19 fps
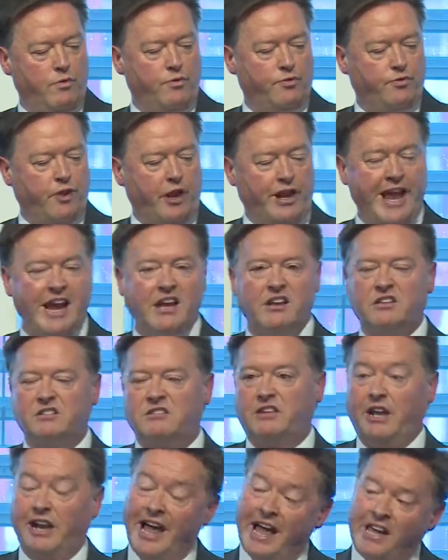
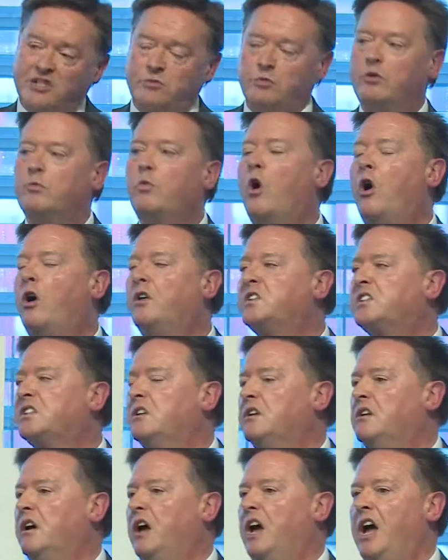The last one was
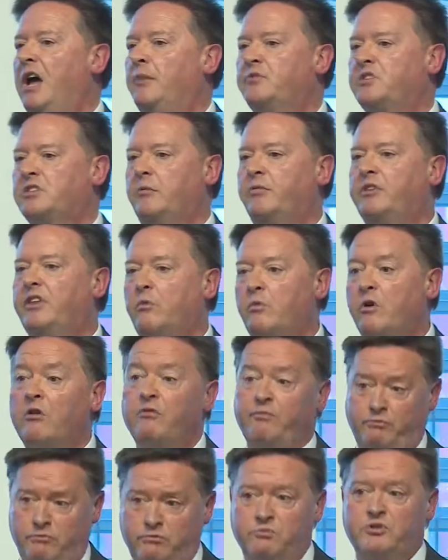something that we're
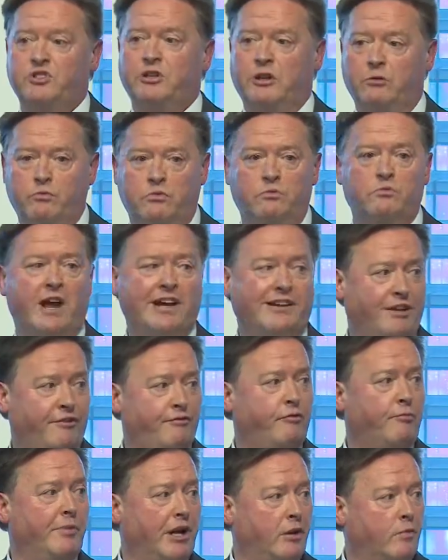still readily
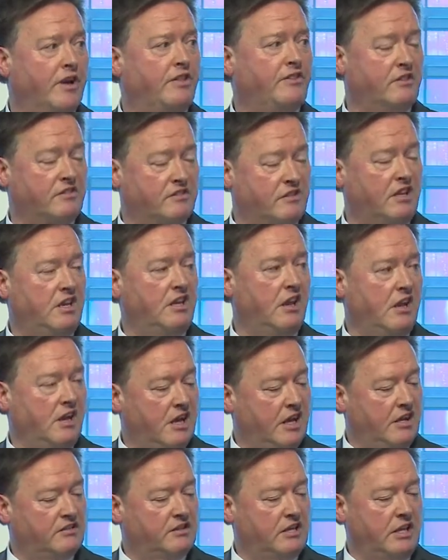familiar with, is
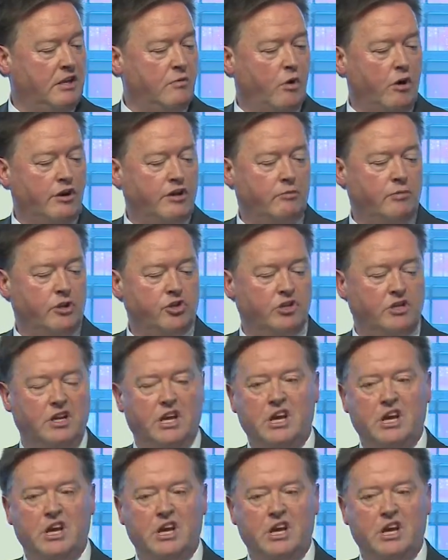the Royal Commission